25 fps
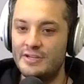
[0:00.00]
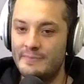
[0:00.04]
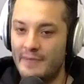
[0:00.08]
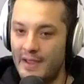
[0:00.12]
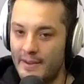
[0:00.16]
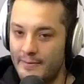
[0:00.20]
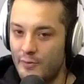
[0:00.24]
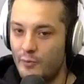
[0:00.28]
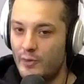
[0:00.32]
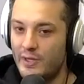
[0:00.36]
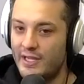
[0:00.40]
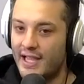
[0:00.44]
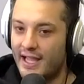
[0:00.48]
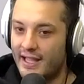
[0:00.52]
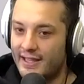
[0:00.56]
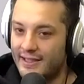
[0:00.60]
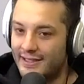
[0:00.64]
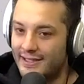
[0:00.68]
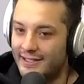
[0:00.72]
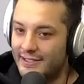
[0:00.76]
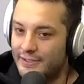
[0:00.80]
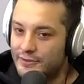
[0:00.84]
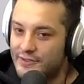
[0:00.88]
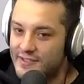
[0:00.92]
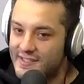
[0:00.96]
Maybe we got
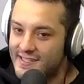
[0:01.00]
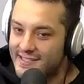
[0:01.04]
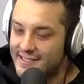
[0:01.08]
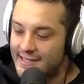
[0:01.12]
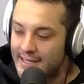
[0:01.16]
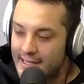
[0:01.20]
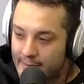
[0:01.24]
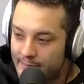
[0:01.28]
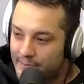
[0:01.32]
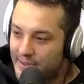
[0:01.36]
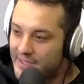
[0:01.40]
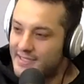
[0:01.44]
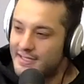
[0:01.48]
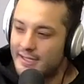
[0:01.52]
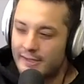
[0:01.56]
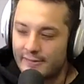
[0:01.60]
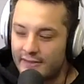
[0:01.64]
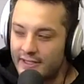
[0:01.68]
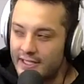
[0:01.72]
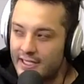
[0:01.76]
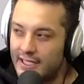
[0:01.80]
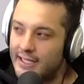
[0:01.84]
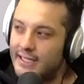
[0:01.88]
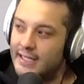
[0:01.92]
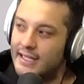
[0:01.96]
little snippets of
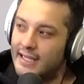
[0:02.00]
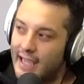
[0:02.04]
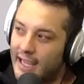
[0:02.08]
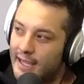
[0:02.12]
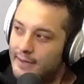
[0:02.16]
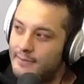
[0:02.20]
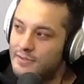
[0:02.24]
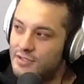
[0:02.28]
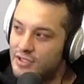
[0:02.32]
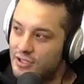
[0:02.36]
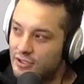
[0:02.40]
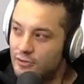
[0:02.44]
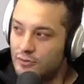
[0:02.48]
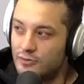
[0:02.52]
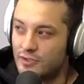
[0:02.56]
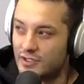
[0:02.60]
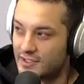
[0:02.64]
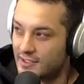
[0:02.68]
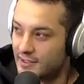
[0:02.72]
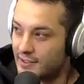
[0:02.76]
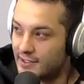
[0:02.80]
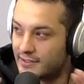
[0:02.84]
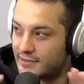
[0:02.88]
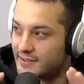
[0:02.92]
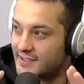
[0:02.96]
it in game two, just
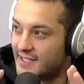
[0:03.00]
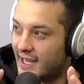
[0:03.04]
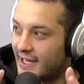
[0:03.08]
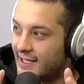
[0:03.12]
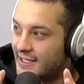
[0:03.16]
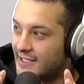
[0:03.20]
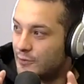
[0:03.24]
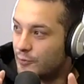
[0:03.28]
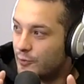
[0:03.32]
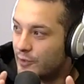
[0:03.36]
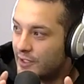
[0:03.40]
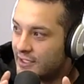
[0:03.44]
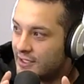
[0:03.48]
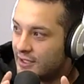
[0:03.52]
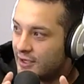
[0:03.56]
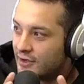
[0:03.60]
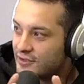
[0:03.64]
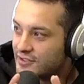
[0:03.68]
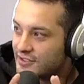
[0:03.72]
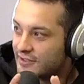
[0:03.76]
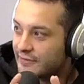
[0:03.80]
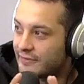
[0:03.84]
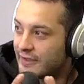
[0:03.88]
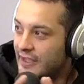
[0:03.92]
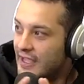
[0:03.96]
little tiny
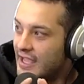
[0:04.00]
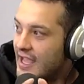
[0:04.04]
windows of